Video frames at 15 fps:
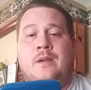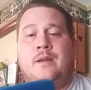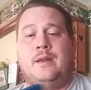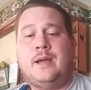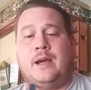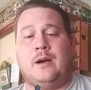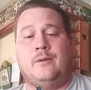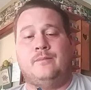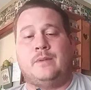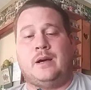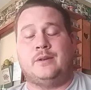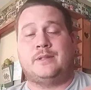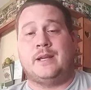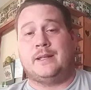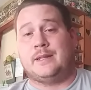Now,
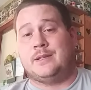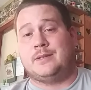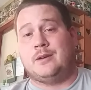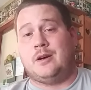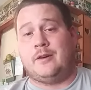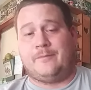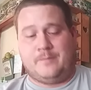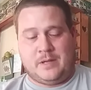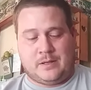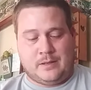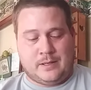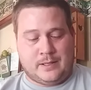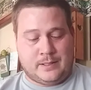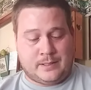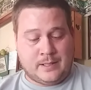I'll take this off
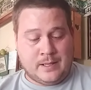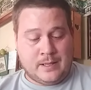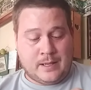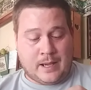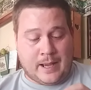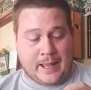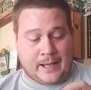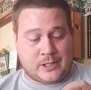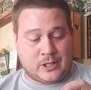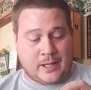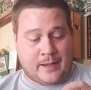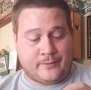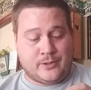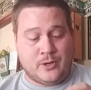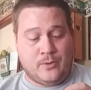because I actually
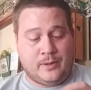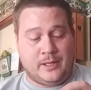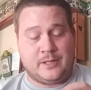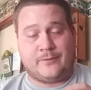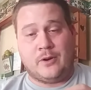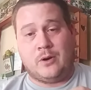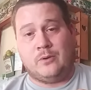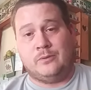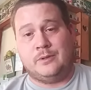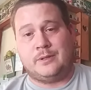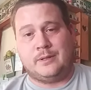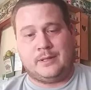have 2 of these phones.